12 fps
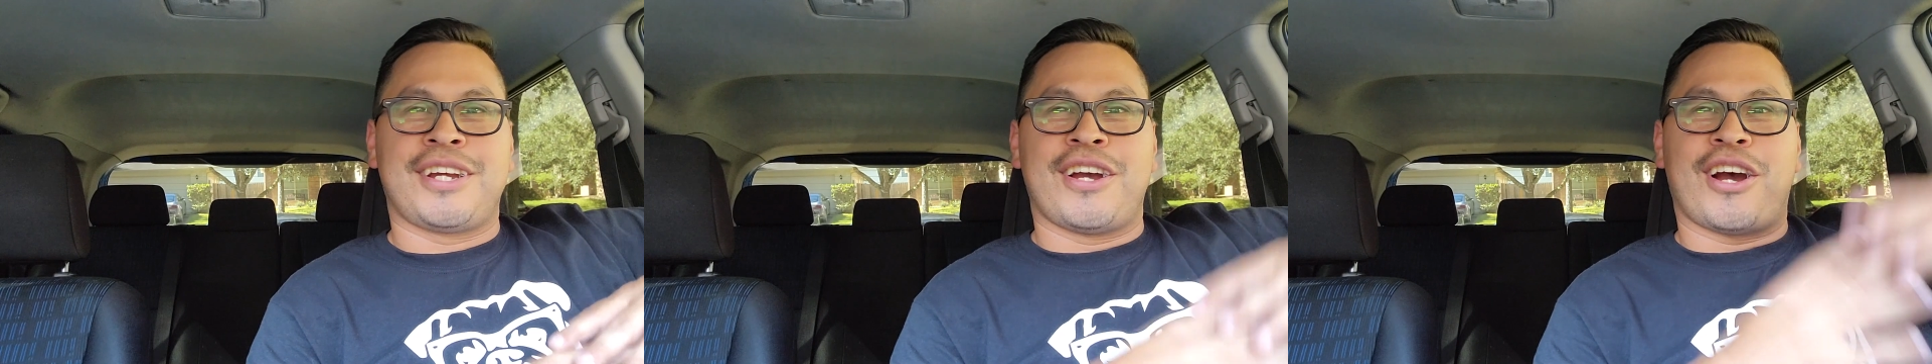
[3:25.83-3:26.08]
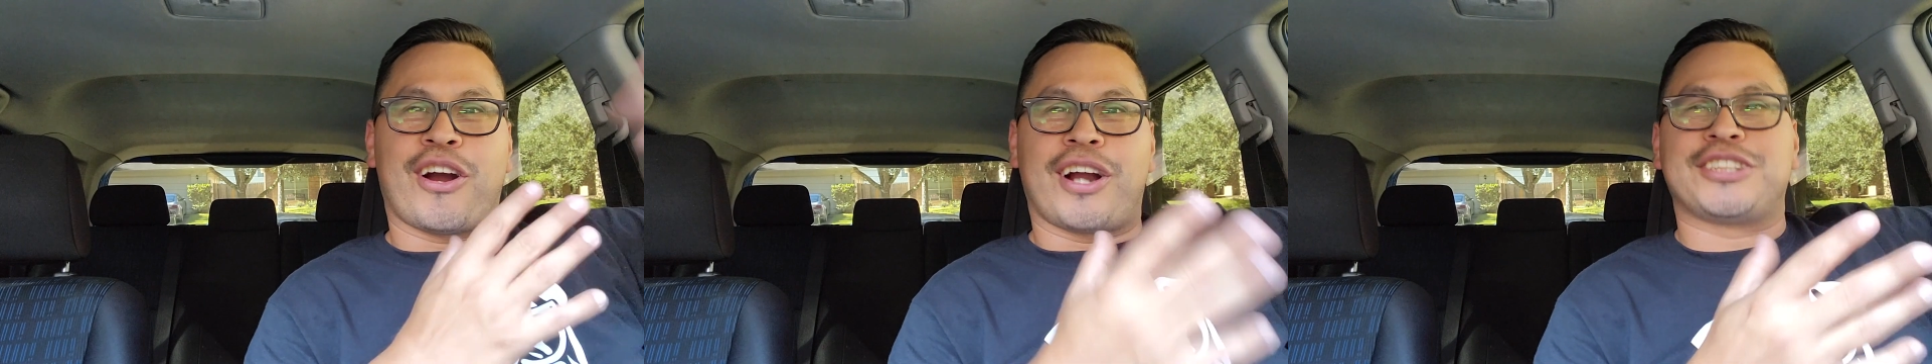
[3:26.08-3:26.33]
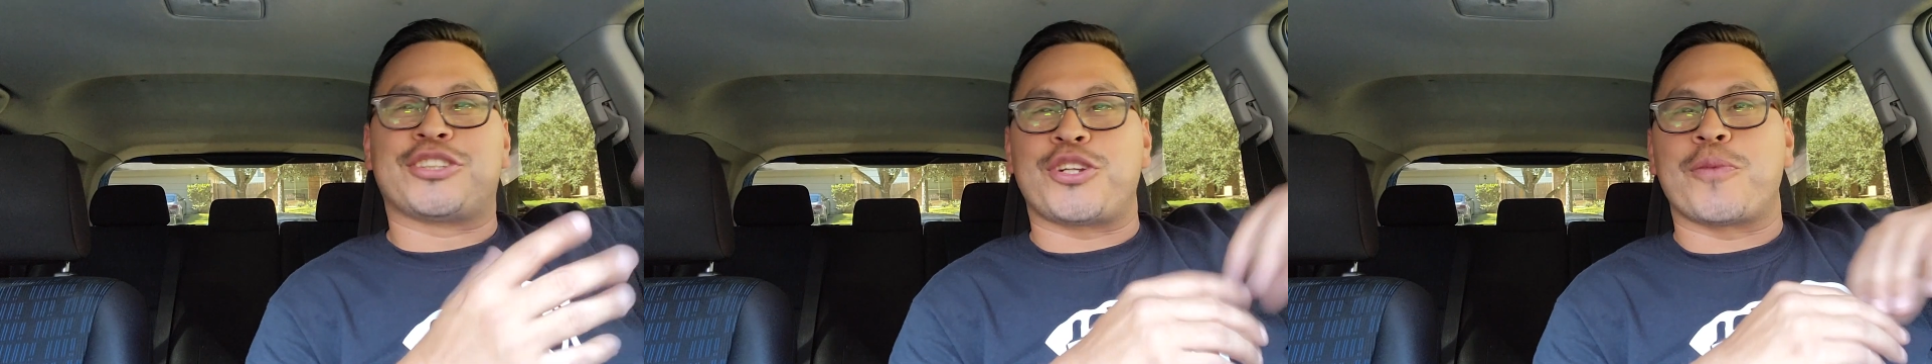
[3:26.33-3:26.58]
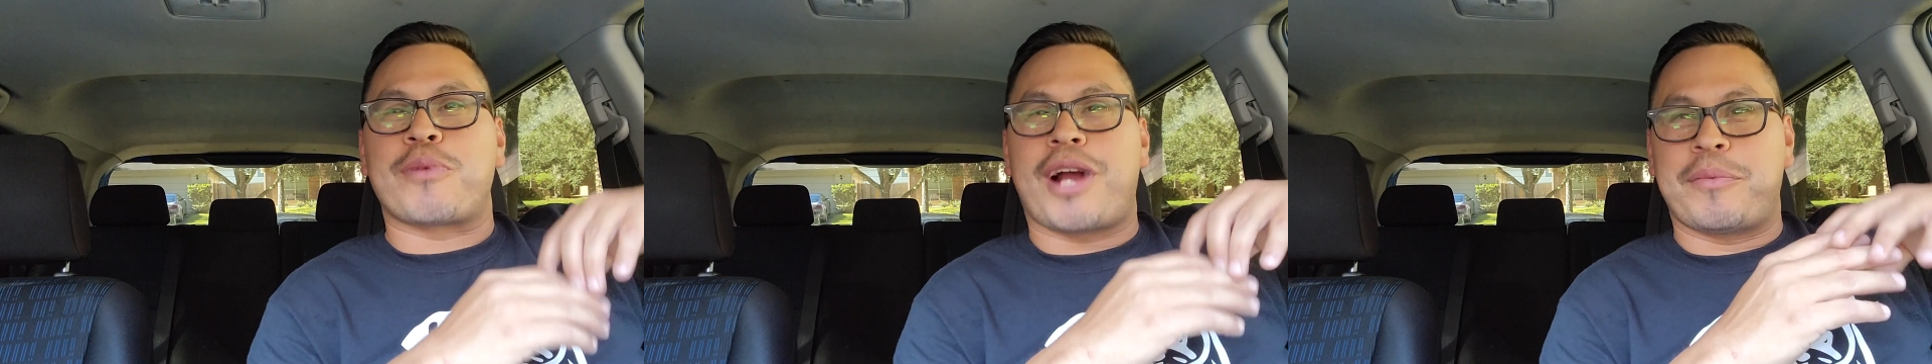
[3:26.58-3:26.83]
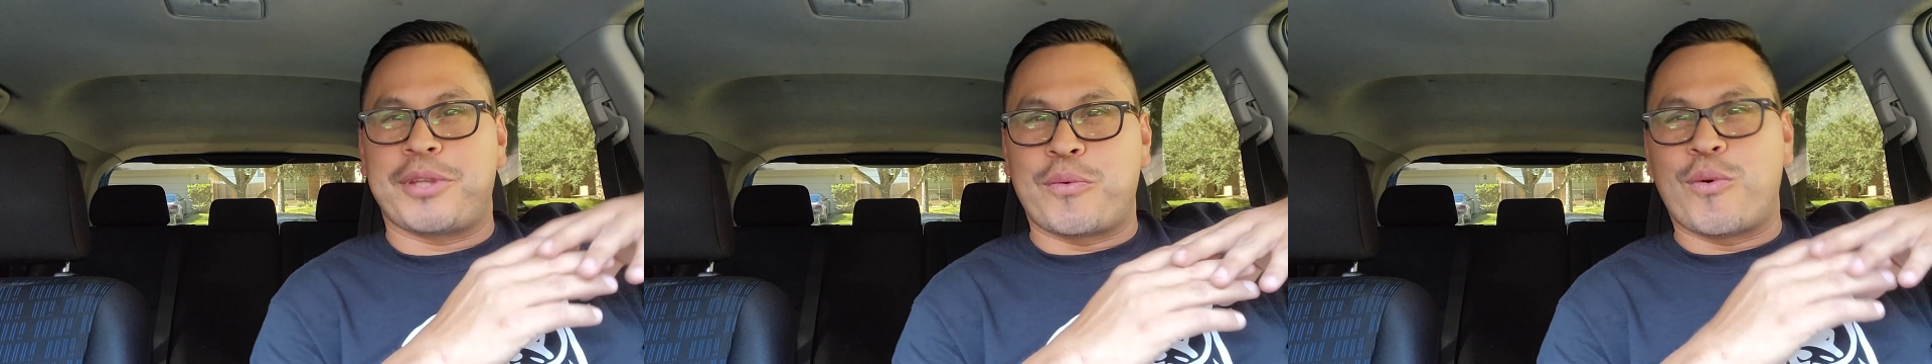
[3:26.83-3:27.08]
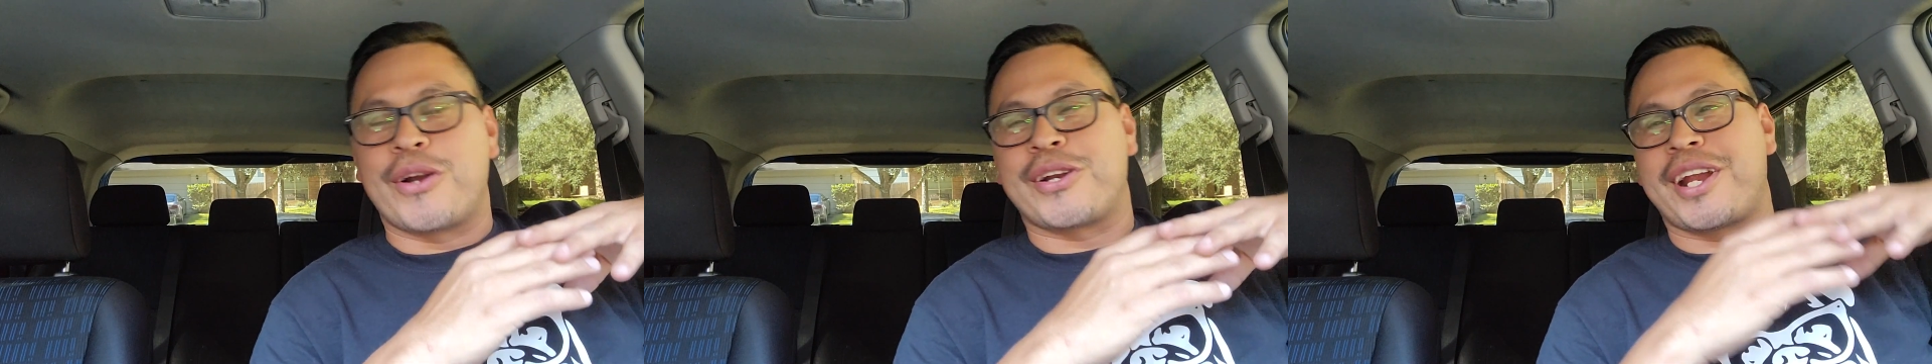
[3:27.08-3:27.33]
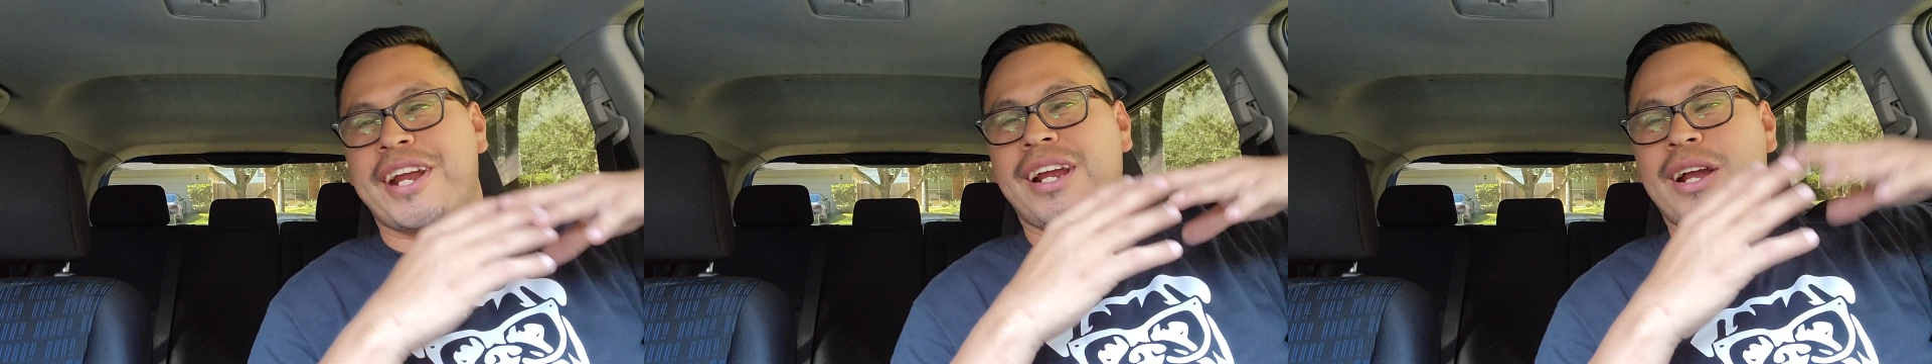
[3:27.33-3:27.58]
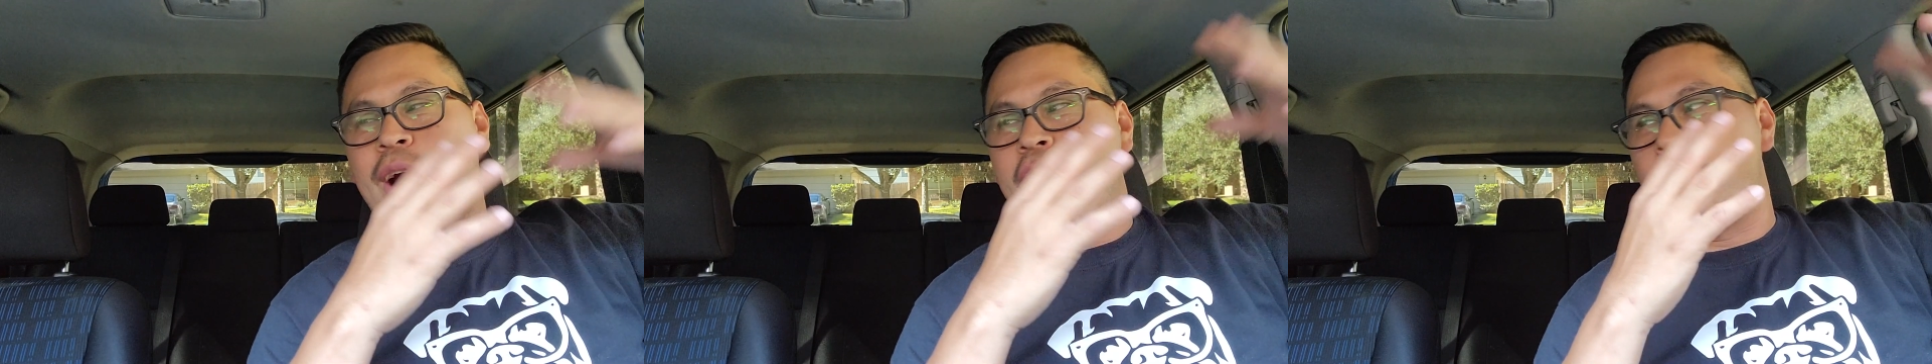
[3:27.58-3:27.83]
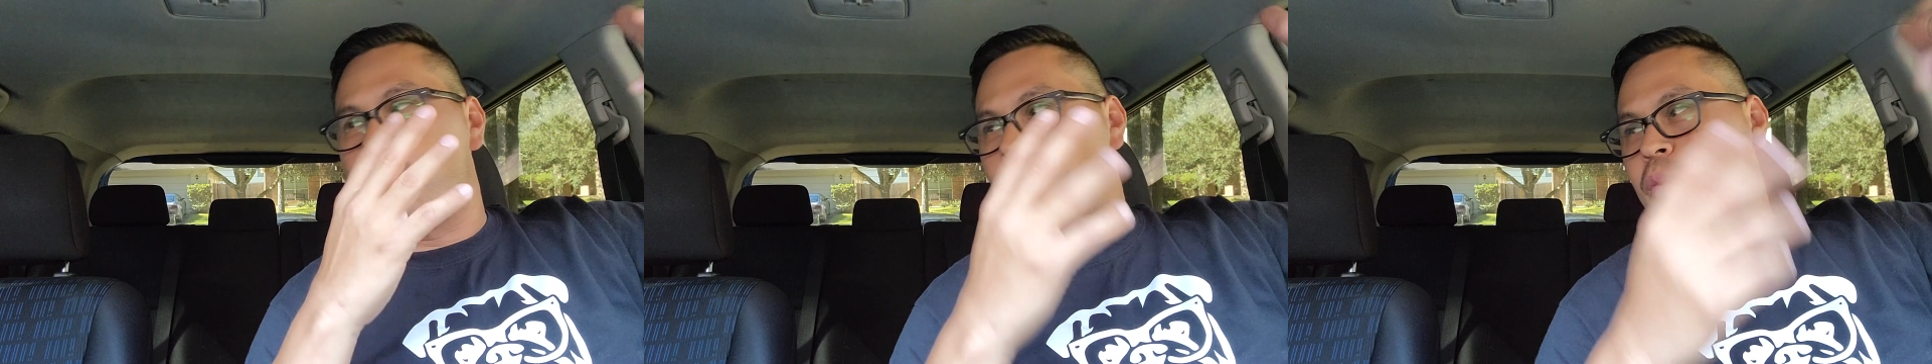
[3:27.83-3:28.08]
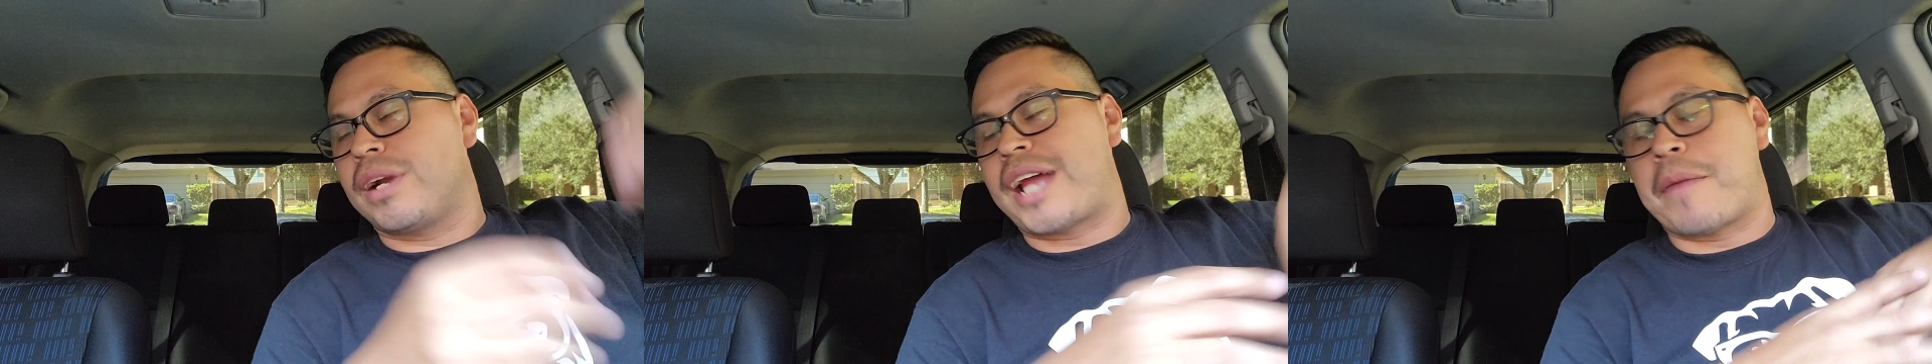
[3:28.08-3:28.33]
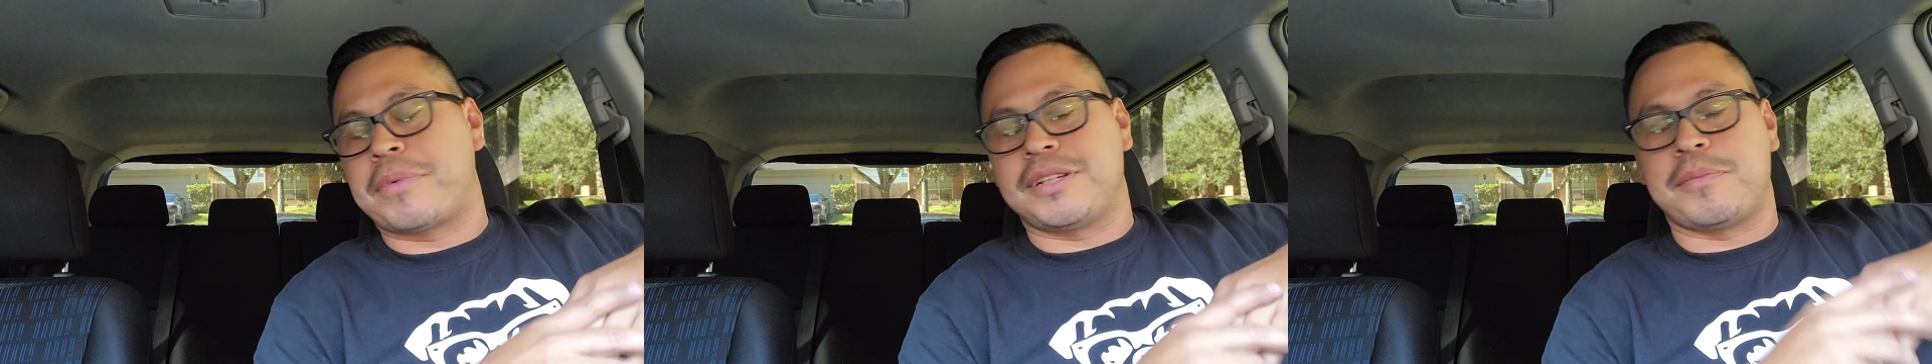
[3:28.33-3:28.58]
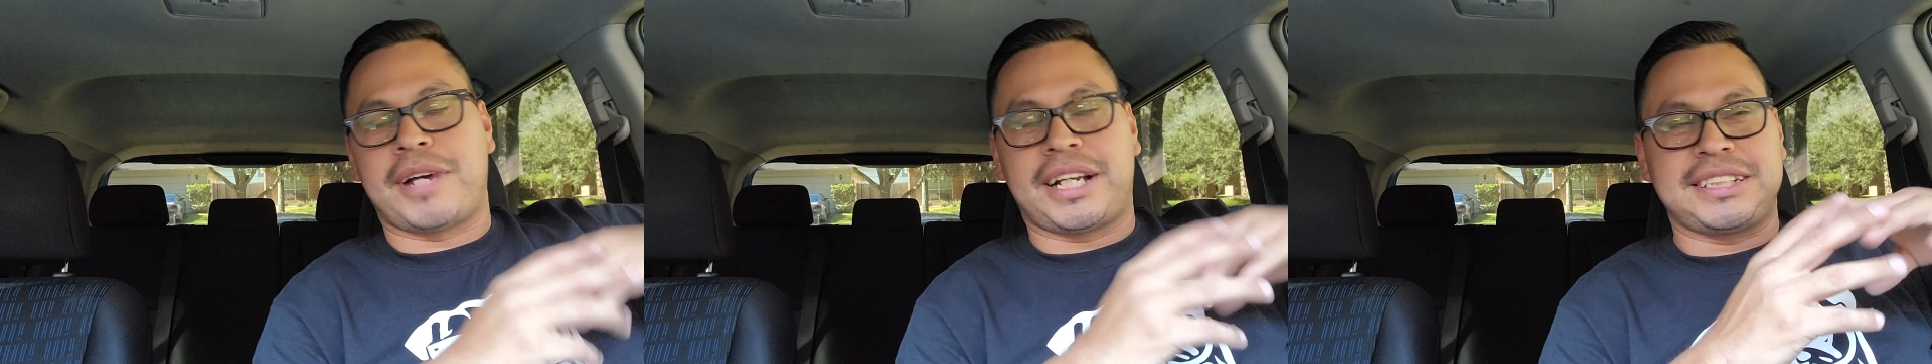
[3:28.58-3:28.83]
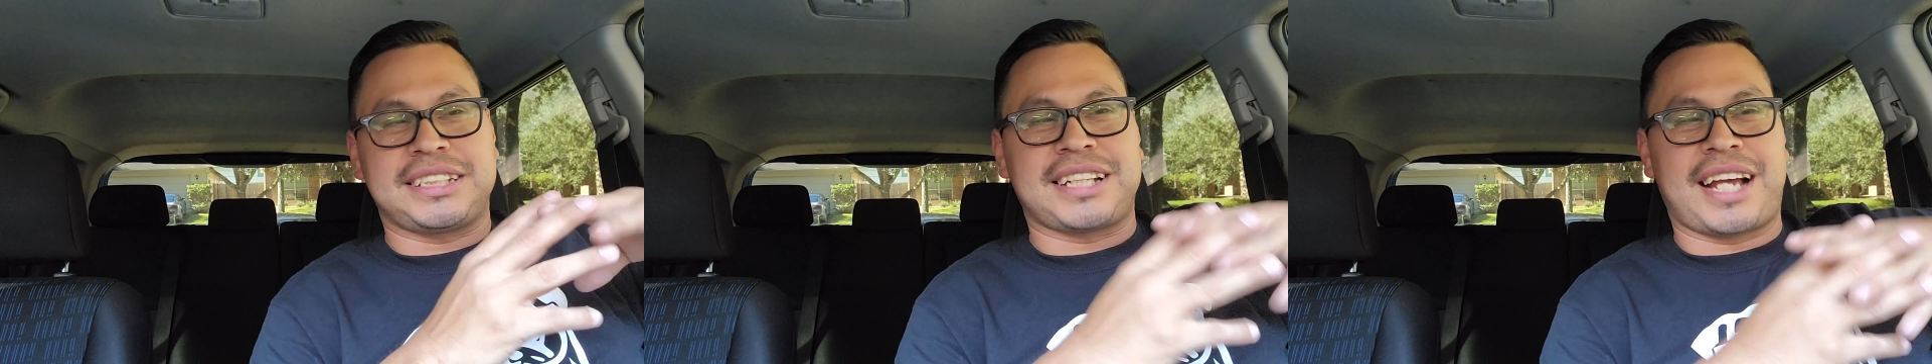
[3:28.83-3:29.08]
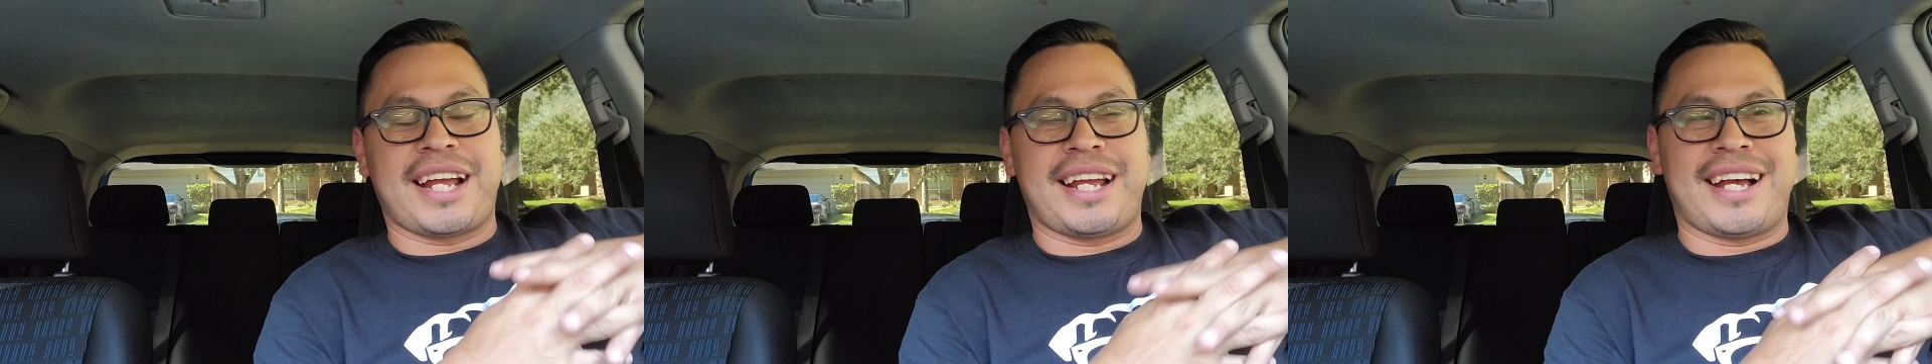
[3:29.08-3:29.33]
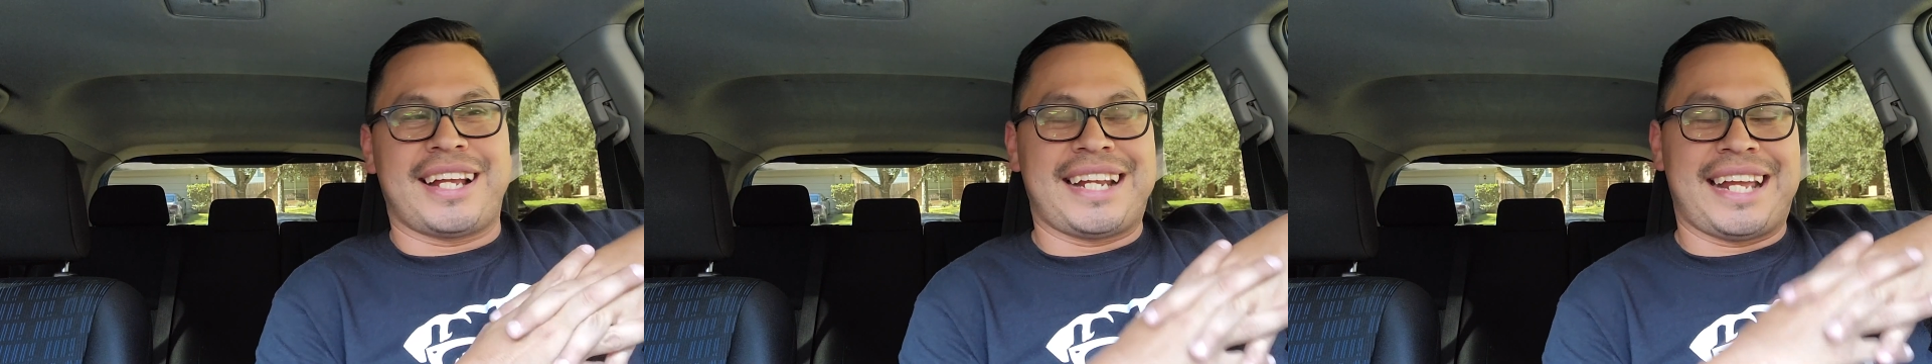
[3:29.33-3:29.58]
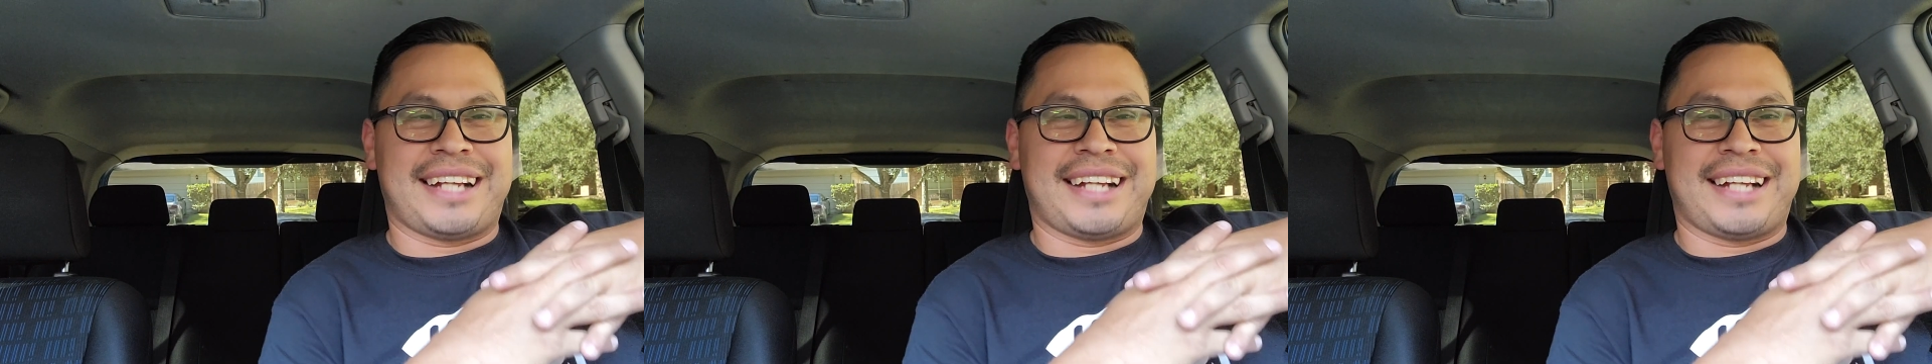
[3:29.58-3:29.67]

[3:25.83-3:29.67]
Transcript: All right, so you're probably wondering what happened to my Scion